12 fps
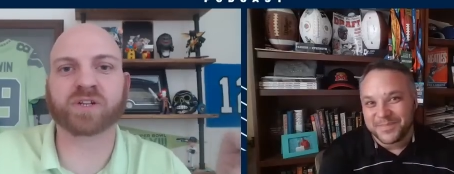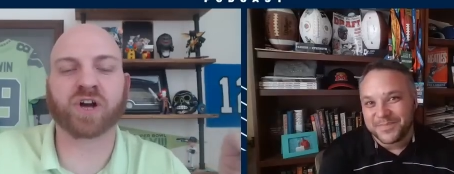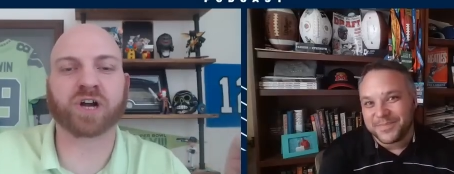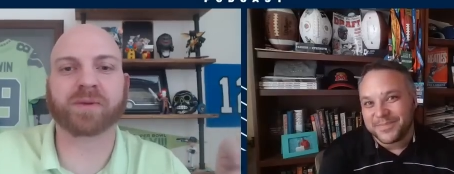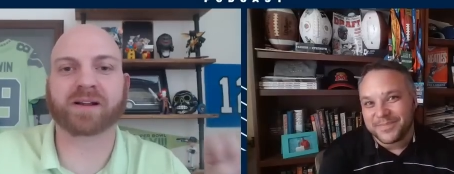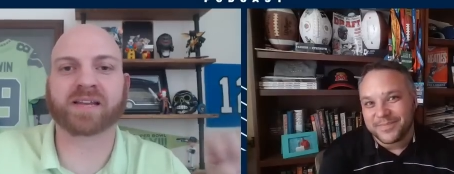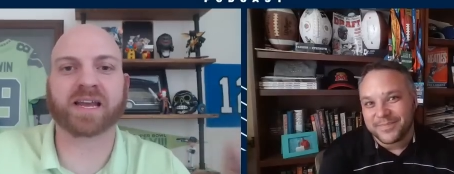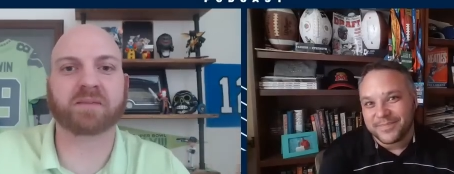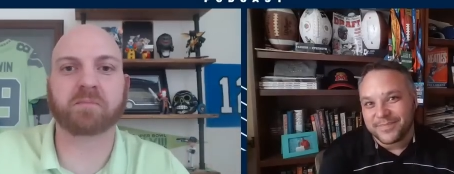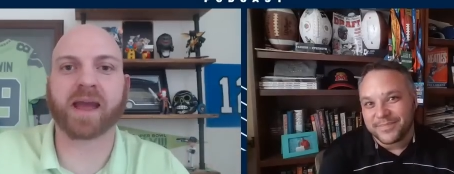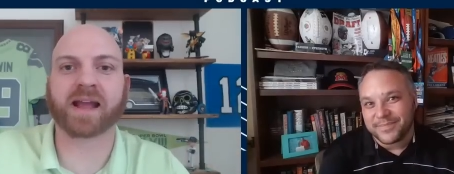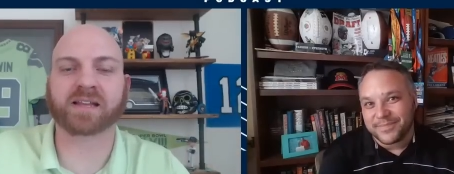Speaker 1: want to talk about Kenny
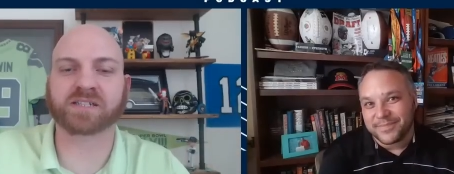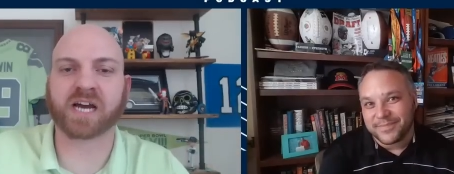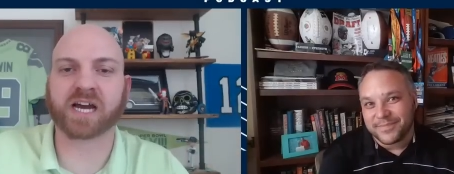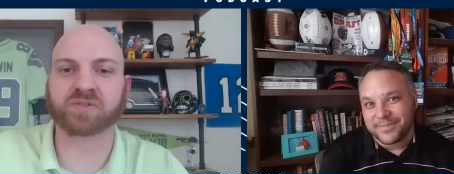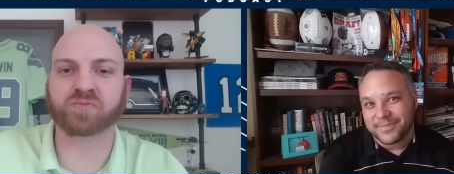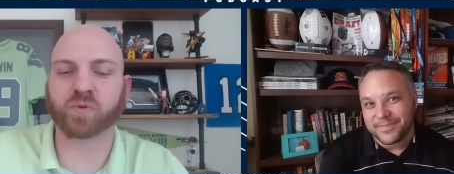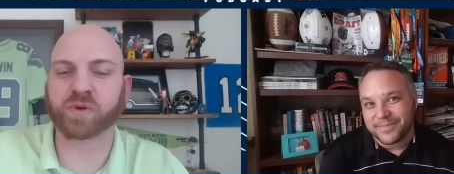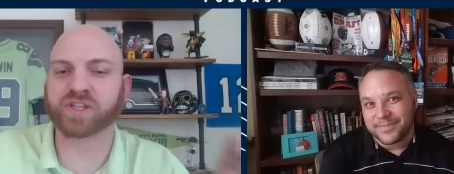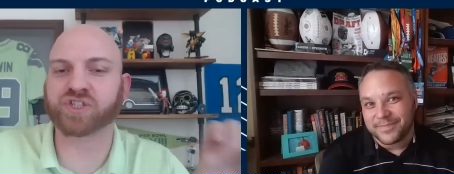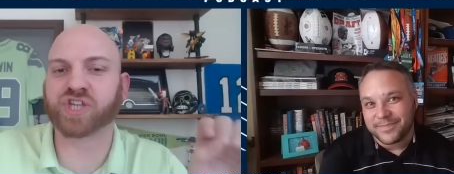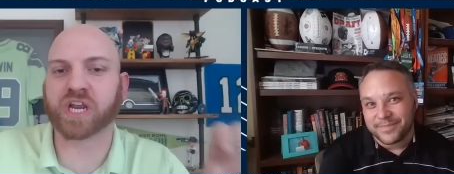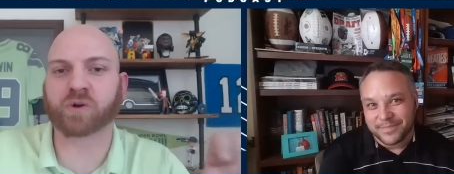McIntosh, but
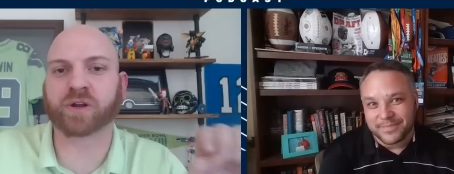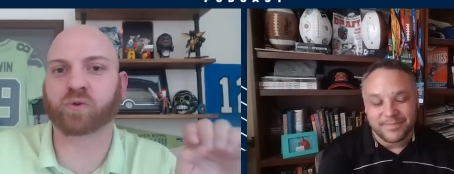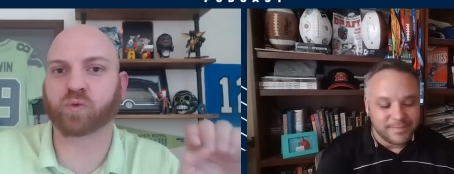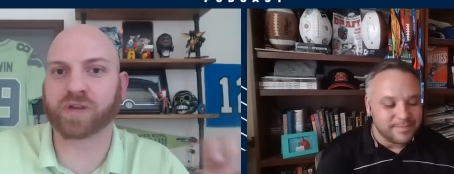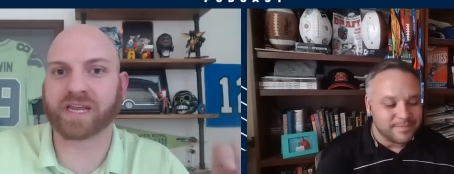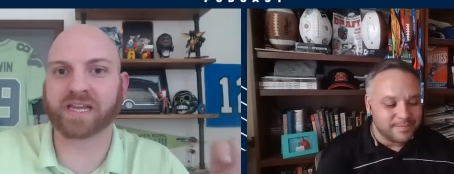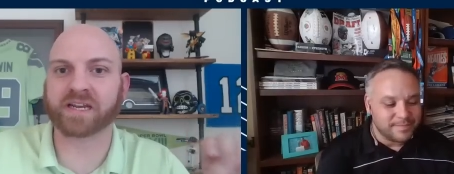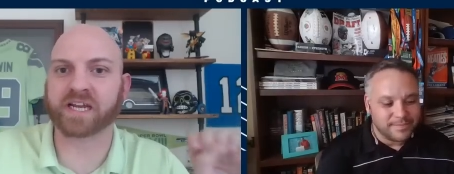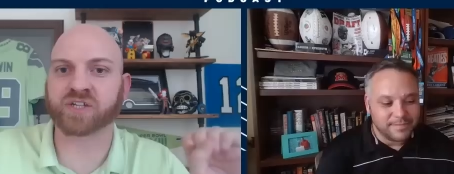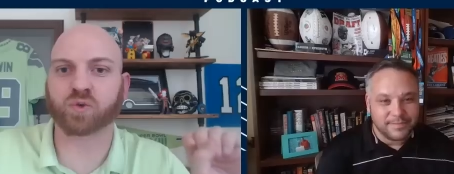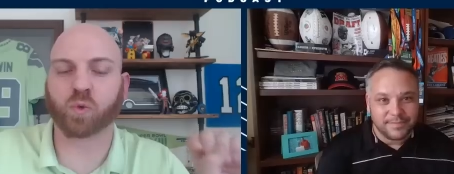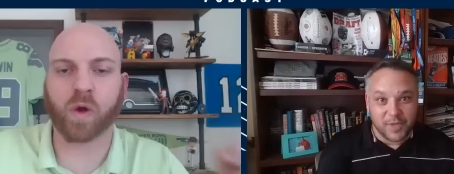with Jerrick Reed
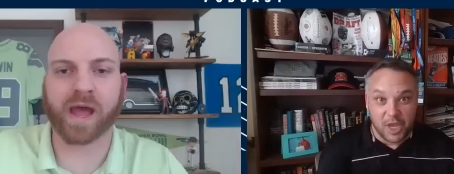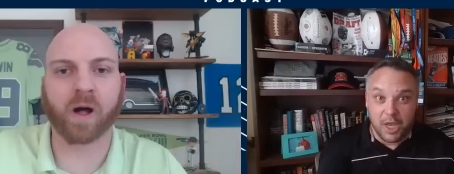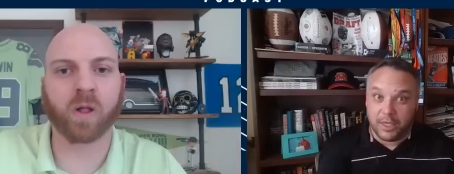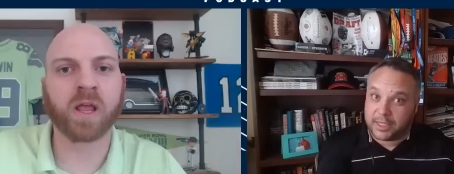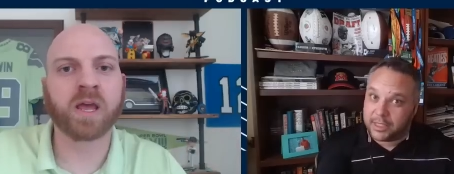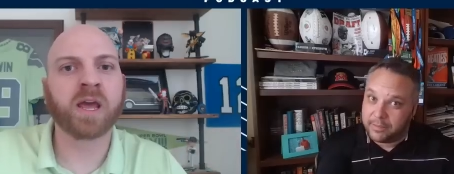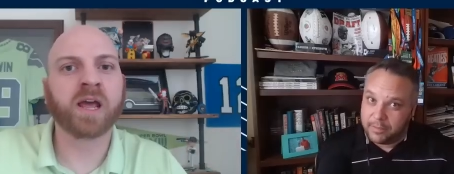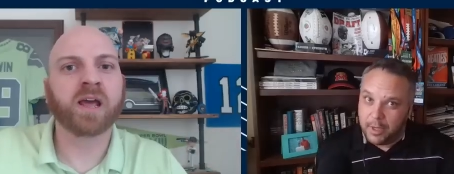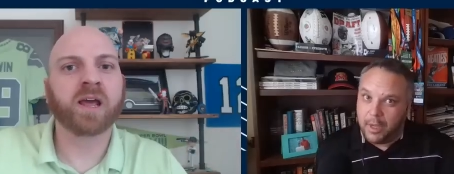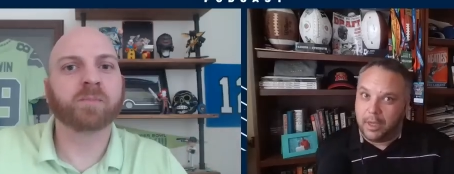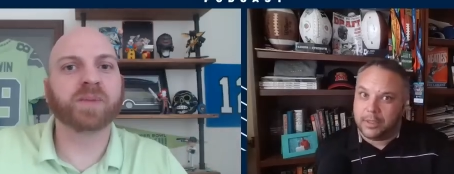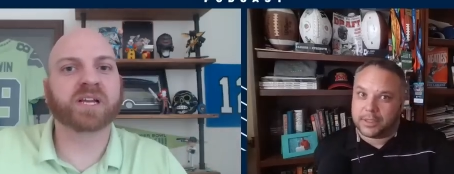as well, yes, yes.